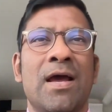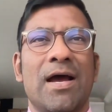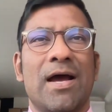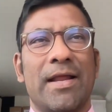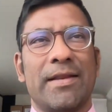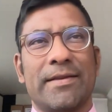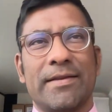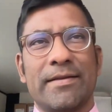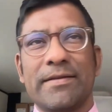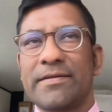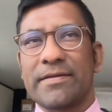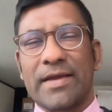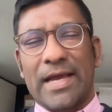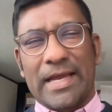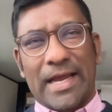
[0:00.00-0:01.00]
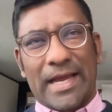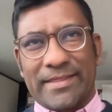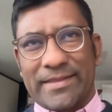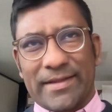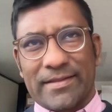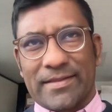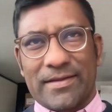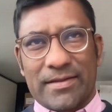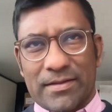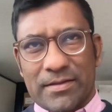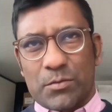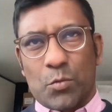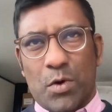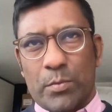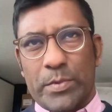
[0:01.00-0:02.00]
And I think that
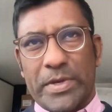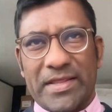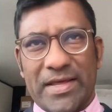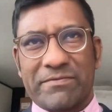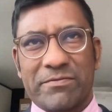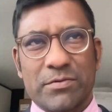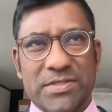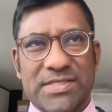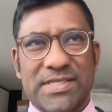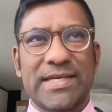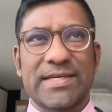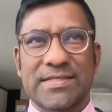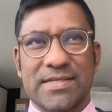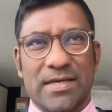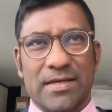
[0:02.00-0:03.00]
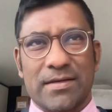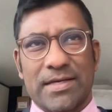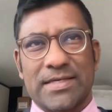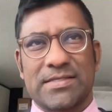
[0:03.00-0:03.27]
what we therefore see is a